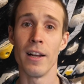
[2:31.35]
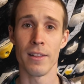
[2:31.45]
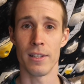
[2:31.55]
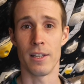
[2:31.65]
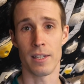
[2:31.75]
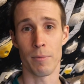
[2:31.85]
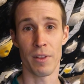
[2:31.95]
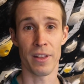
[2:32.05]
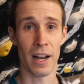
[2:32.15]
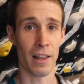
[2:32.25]
This is something
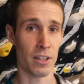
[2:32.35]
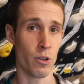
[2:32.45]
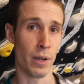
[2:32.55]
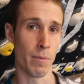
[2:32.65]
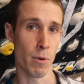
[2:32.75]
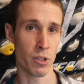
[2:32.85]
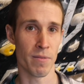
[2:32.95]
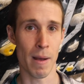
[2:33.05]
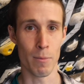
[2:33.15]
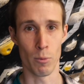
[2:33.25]
that I like doing in most of
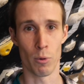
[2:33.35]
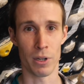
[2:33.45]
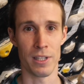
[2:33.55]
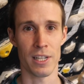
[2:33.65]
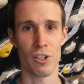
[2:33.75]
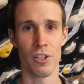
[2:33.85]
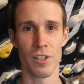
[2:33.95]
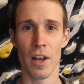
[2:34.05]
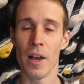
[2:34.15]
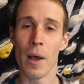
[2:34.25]
my MoonBoarding sessions
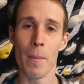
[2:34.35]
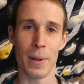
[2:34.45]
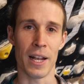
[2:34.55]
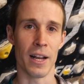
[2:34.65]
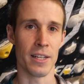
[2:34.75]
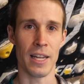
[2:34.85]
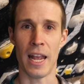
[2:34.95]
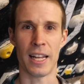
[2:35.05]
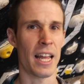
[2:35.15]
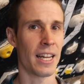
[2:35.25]
because
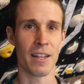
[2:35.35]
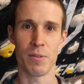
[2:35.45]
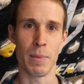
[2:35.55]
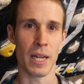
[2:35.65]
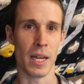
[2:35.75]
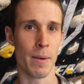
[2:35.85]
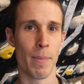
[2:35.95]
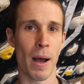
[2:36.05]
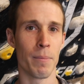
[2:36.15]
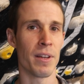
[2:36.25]
it kind of gets me
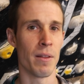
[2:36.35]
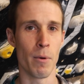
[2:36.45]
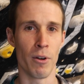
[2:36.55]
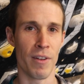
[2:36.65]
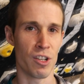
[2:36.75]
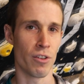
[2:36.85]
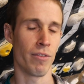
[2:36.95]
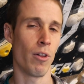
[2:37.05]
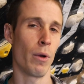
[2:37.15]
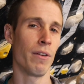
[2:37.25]
pumped and the motivation
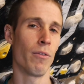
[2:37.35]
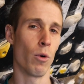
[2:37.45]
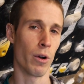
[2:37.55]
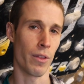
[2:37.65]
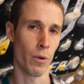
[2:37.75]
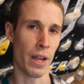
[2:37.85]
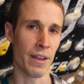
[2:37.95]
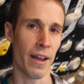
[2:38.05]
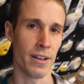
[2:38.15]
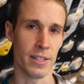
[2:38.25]
flowing for the
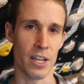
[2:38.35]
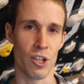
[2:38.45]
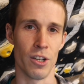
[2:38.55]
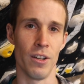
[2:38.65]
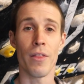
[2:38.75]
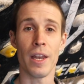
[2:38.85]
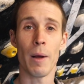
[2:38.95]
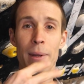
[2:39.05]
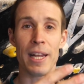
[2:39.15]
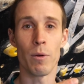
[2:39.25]
entire session. Then I'll
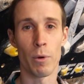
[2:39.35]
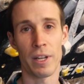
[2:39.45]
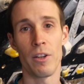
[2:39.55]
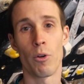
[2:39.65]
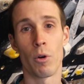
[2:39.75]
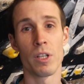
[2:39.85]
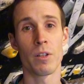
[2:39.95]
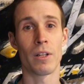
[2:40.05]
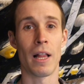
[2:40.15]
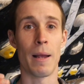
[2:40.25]
begin working towards
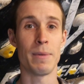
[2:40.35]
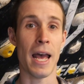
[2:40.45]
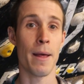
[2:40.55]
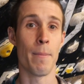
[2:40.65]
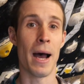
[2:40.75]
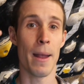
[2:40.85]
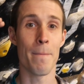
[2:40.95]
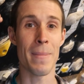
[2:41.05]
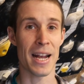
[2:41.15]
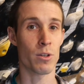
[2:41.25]
climbs at my
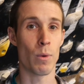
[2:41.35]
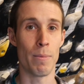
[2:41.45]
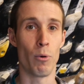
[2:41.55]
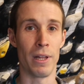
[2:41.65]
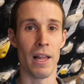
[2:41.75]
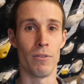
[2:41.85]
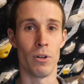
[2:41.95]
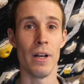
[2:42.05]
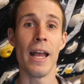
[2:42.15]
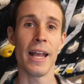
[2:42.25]
max red point level.